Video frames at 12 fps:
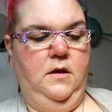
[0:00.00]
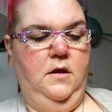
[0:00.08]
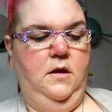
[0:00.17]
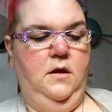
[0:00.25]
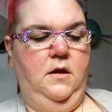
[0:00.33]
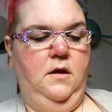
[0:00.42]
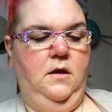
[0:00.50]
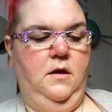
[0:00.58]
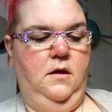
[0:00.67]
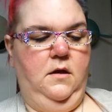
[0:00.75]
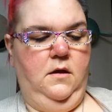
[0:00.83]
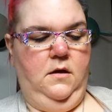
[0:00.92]

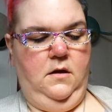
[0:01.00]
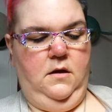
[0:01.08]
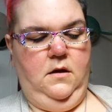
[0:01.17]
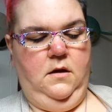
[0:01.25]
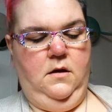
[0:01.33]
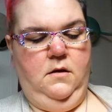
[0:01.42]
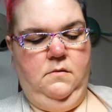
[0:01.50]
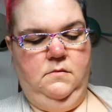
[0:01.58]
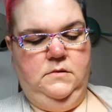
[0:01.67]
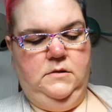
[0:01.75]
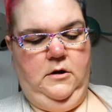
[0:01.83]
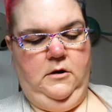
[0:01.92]
uh,
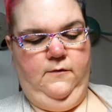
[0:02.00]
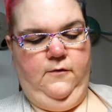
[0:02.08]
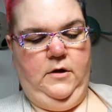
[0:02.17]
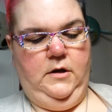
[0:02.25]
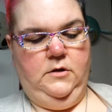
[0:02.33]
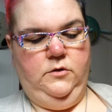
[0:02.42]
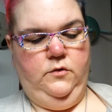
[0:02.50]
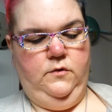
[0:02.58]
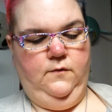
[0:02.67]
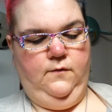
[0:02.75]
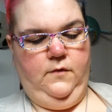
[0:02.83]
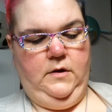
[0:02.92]
dairy free and
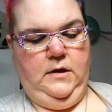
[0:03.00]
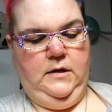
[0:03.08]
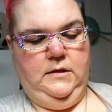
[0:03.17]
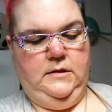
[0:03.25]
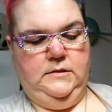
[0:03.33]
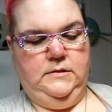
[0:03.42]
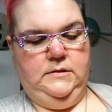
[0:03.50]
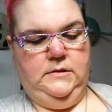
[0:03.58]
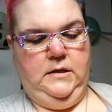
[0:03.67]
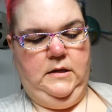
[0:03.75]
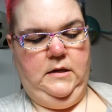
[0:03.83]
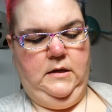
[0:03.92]
gluten free. Let's
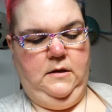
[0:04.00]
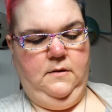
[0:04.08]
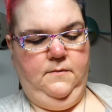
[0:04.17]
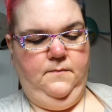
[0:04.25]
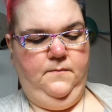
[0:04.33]
see